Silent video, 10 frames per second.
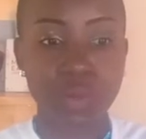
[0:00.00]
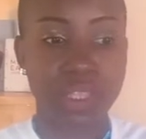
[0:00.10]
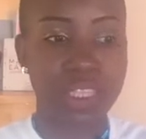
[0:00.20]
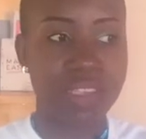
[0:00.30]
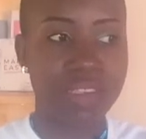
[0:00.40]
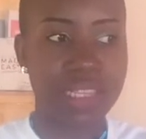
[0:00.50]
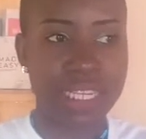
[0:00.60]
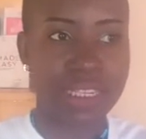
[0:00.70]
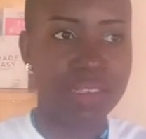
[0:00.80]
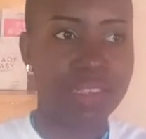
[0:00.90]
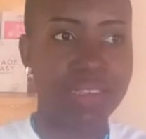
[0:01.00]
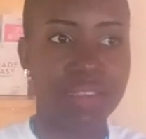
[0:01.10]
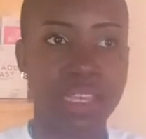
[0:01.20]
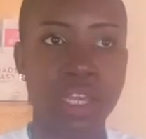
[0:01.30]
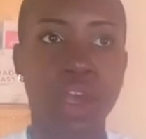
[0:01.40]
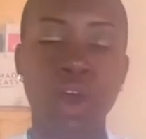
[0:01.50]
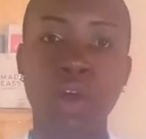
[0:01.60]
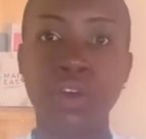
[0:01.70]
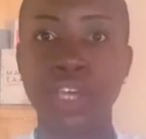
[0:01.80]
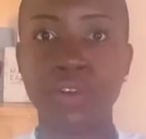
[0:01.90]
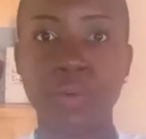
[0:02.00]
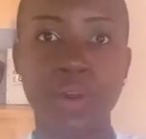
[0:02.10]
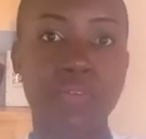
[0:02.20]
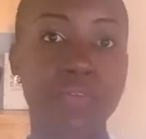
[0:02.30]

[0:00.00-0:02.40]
with these ladies and say, okay, you know what?